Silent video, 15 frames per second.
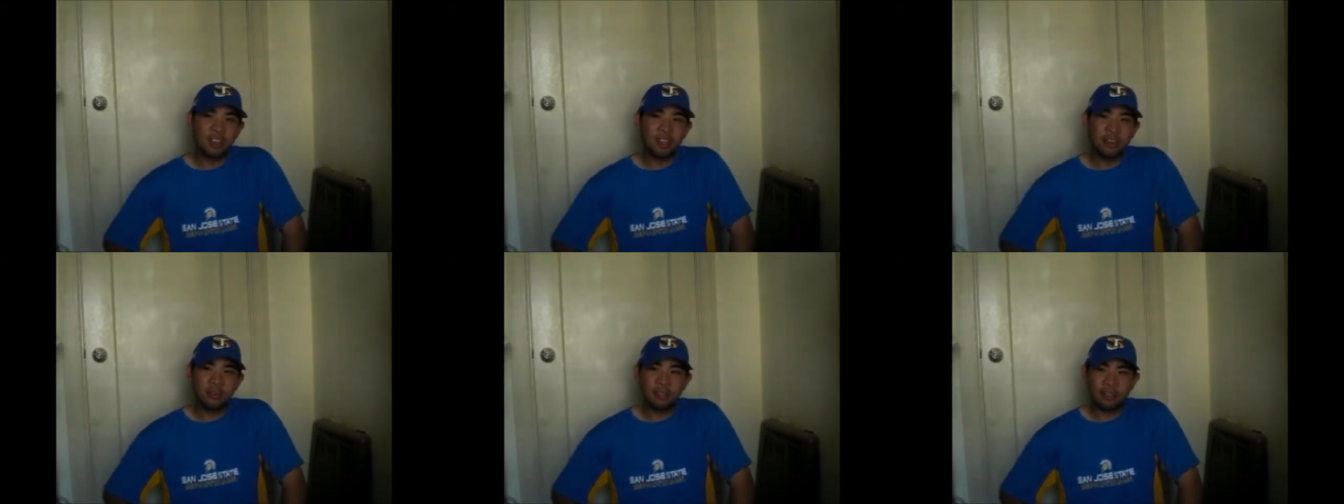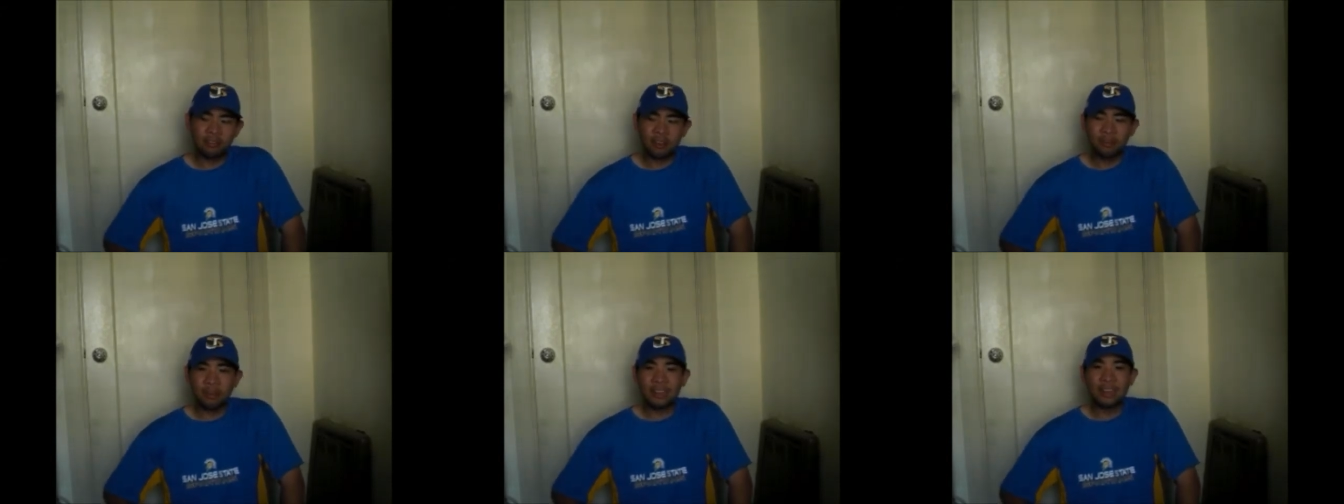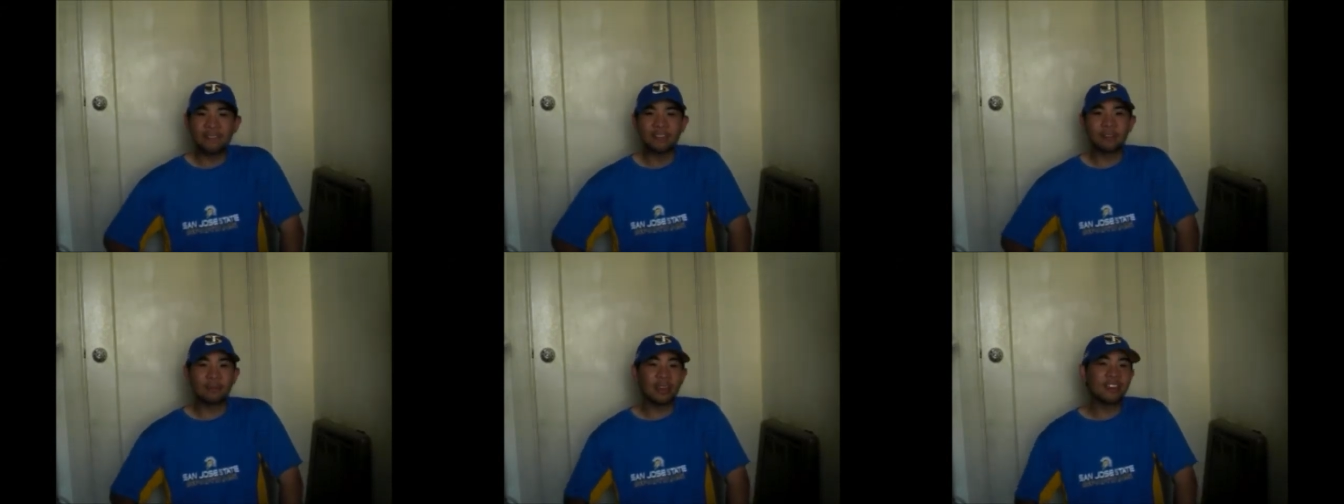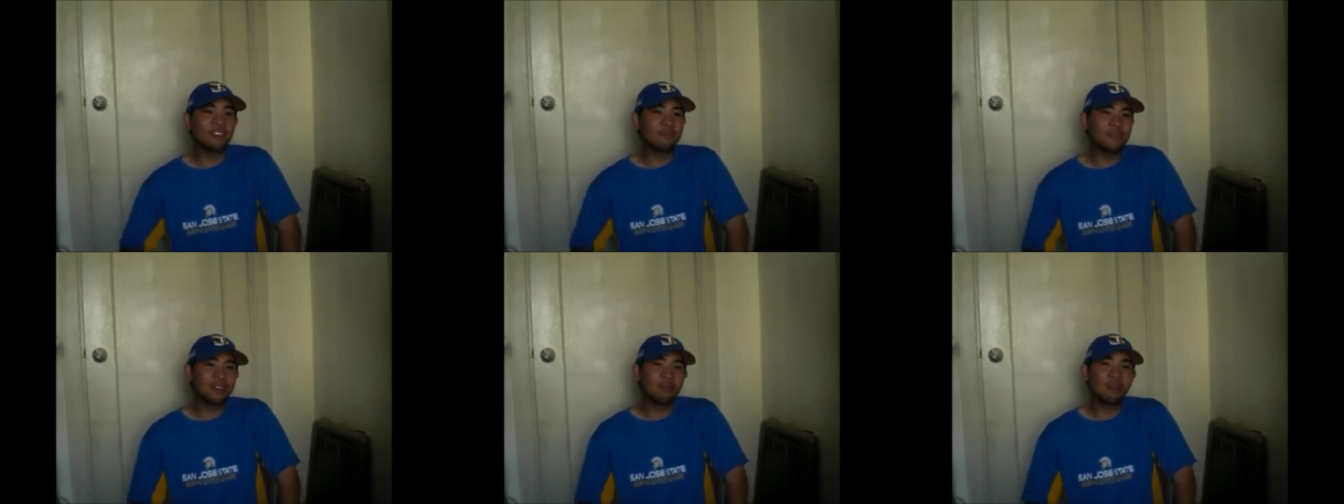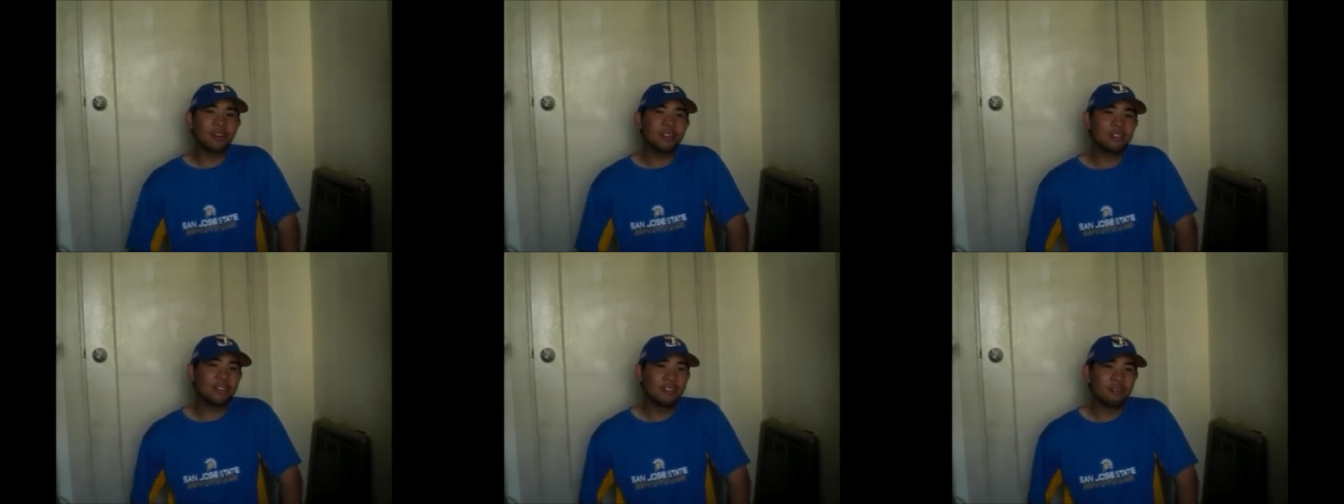Uh, they were able to have some nice big
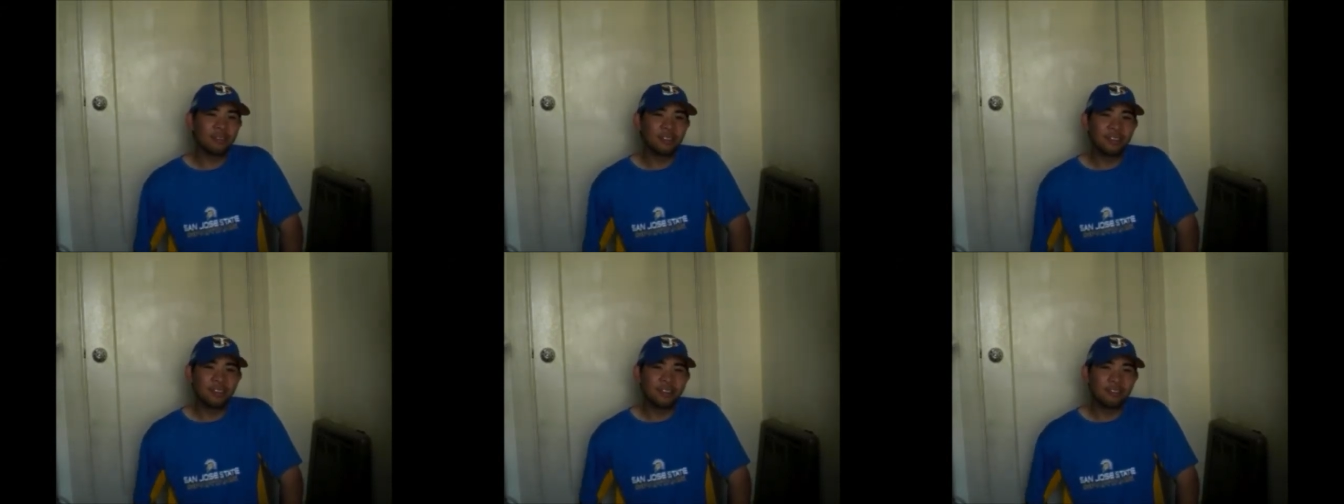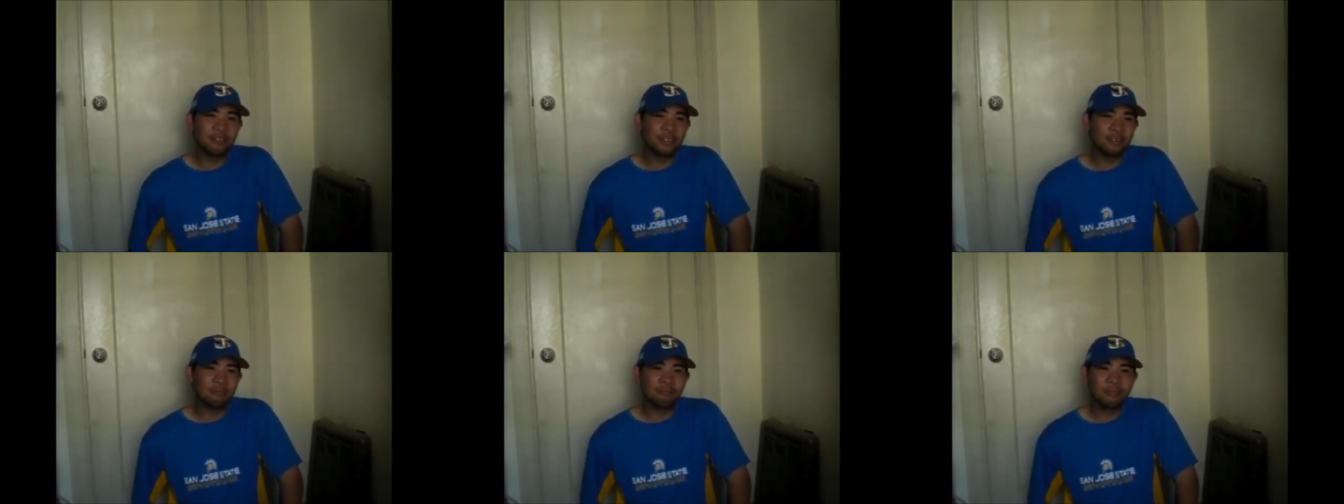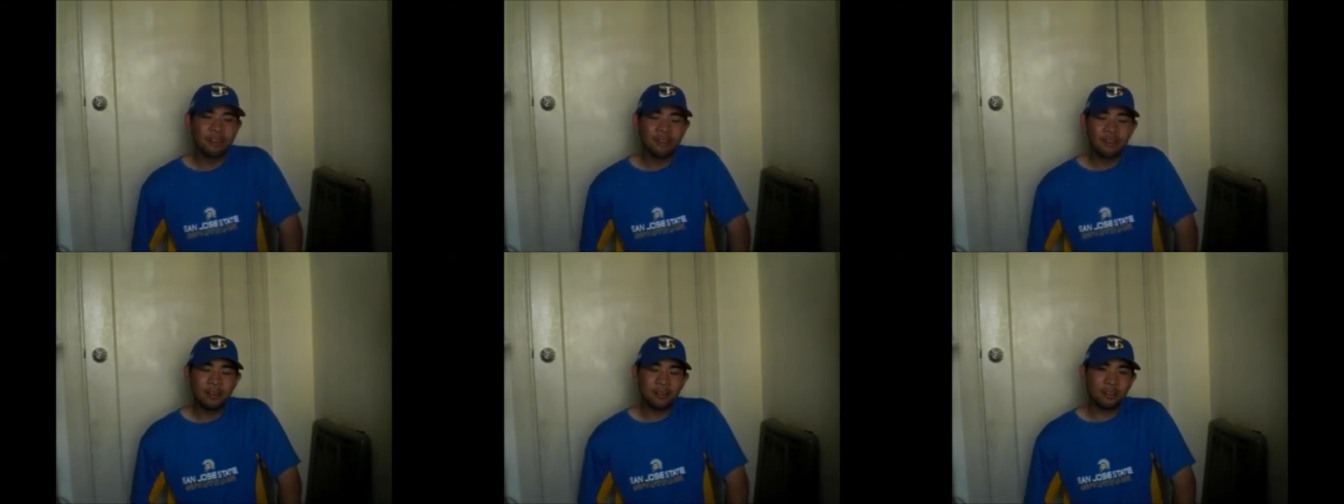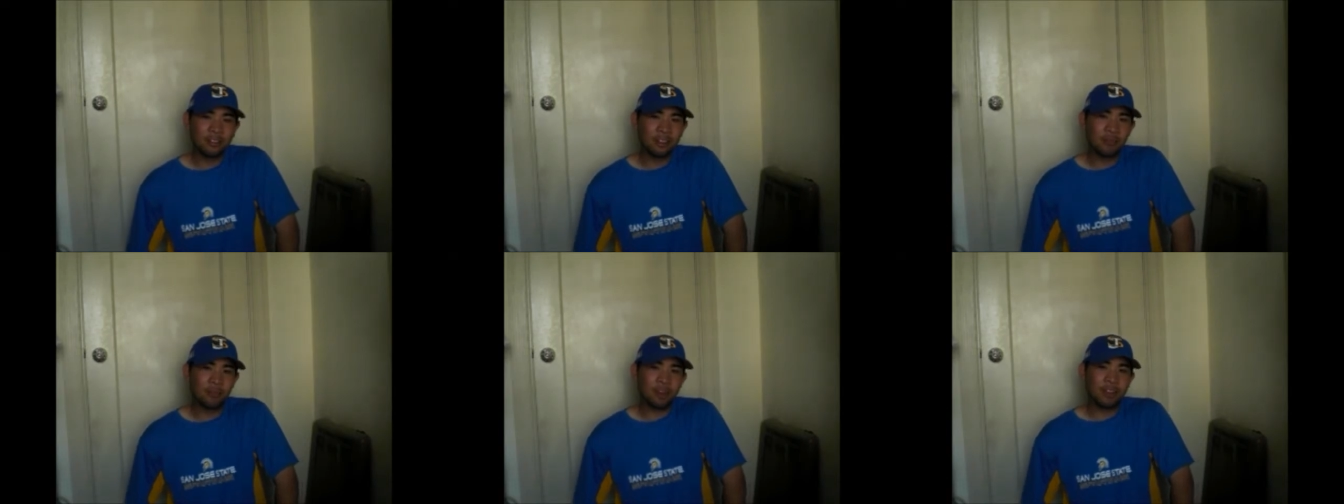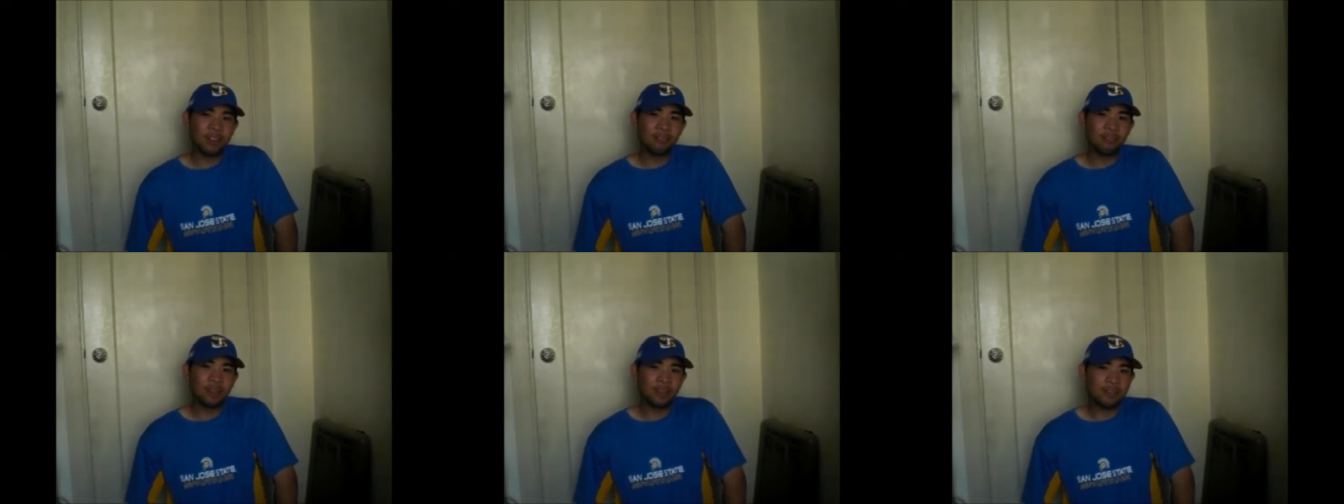runs here and there if you looked at
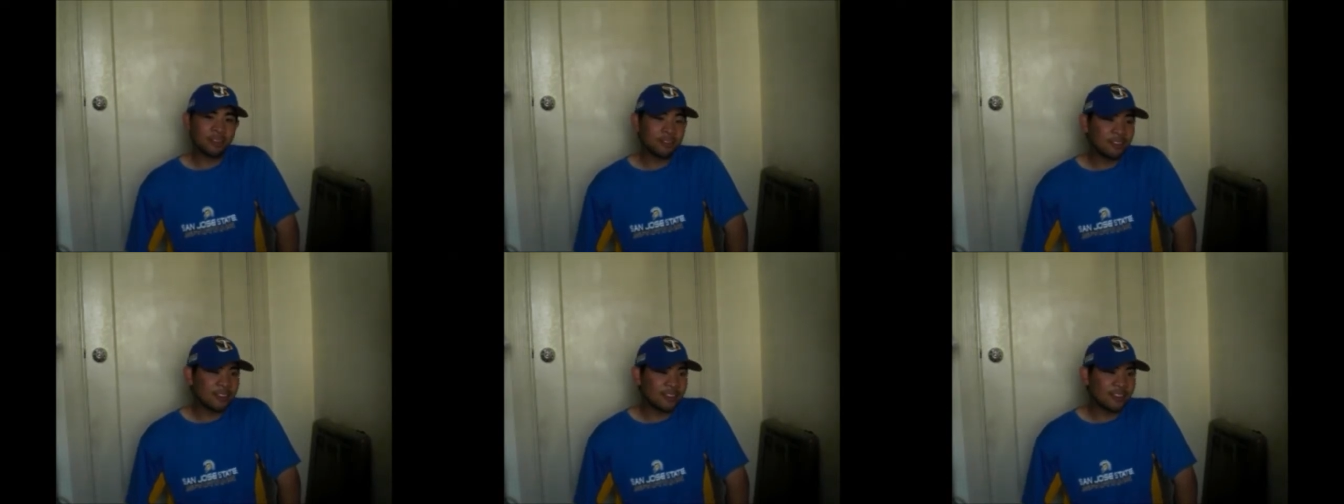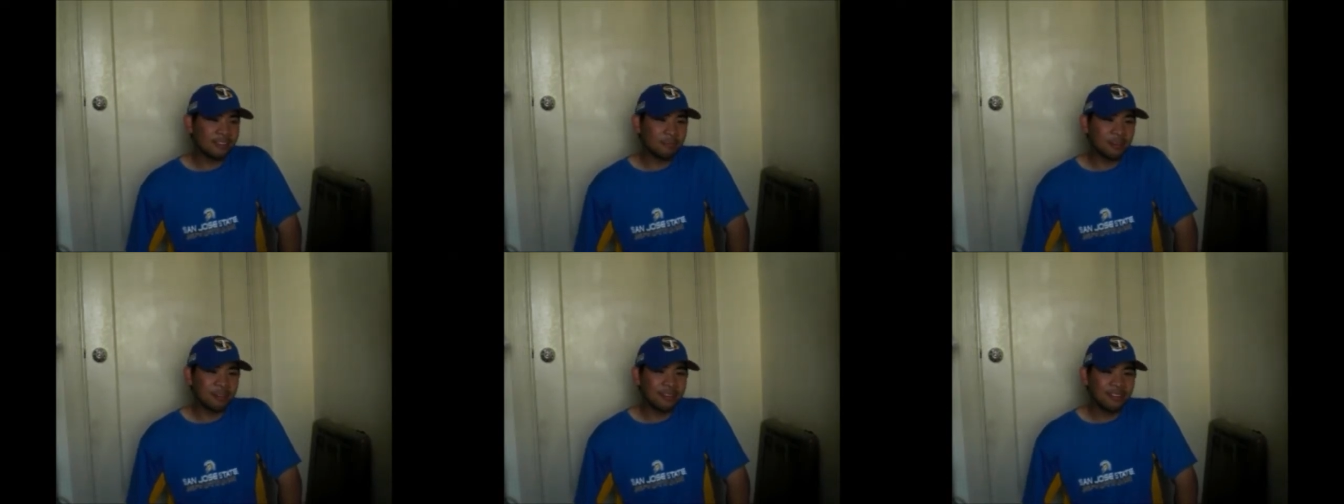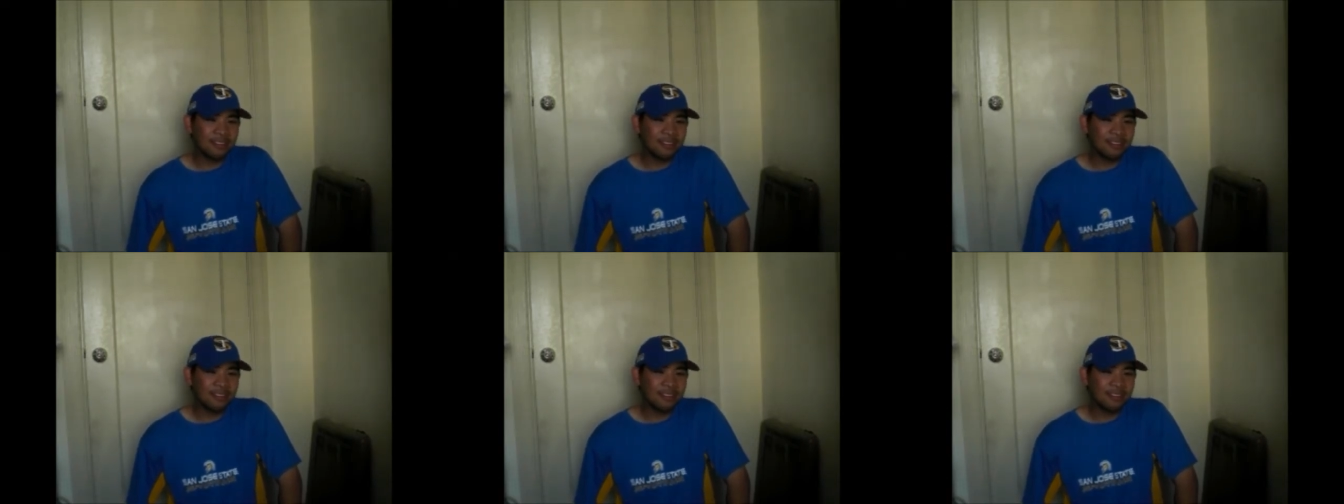Brandon Rutley's stats, but